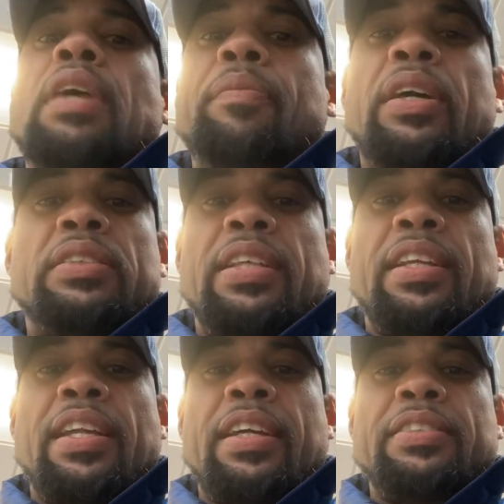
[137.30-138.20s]
I'm not
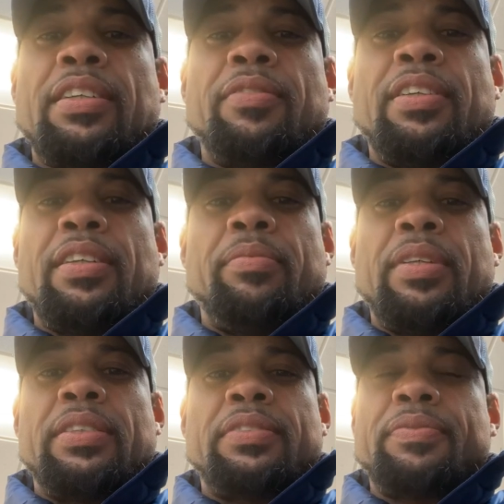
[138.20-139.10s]
saying that because I want
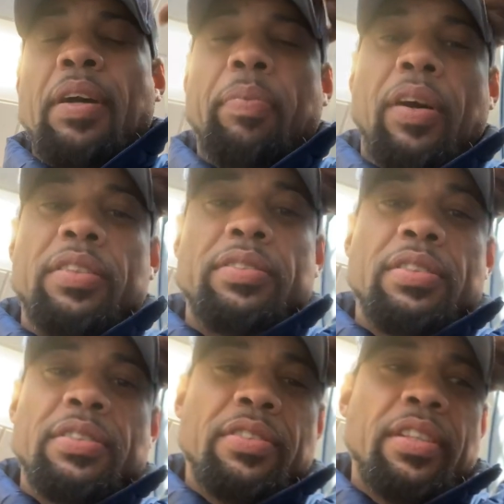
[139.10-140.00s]
anybody's
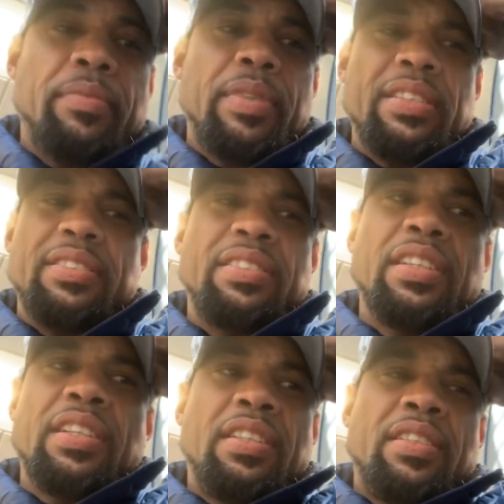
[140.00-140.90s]
apologies or anybody's.
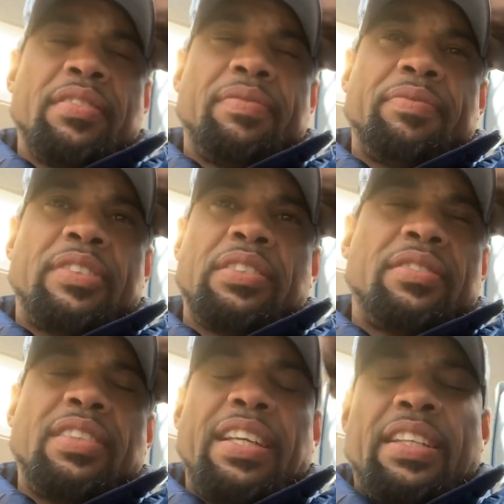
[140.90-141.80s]

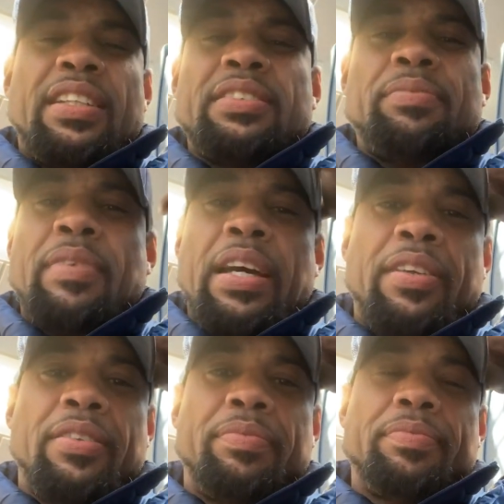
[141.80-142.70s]
It doesn't
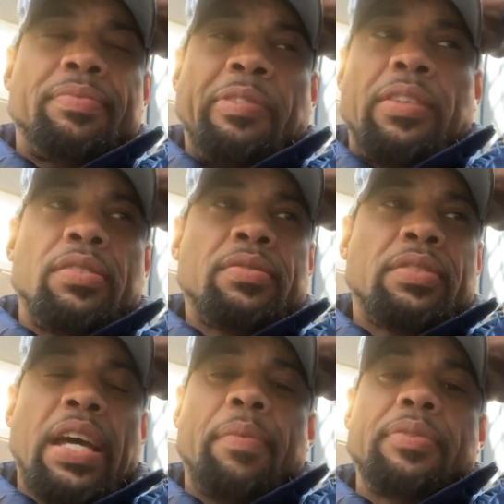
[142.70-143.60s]
matter.
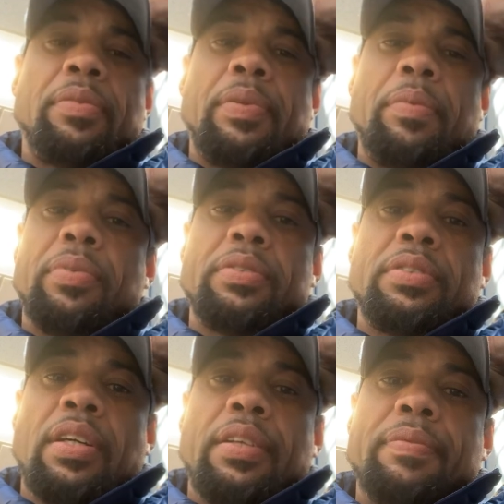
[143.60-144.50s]
It happens to people.
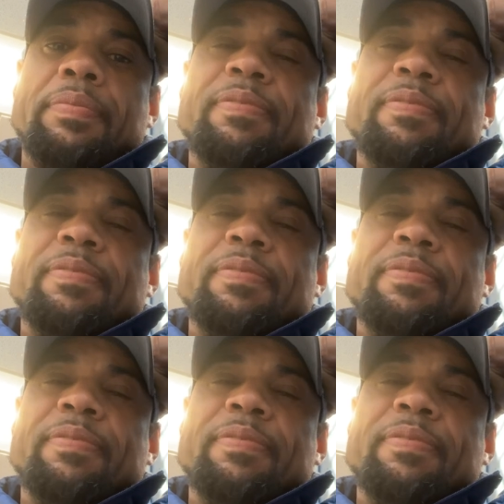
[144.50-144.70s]
It's not.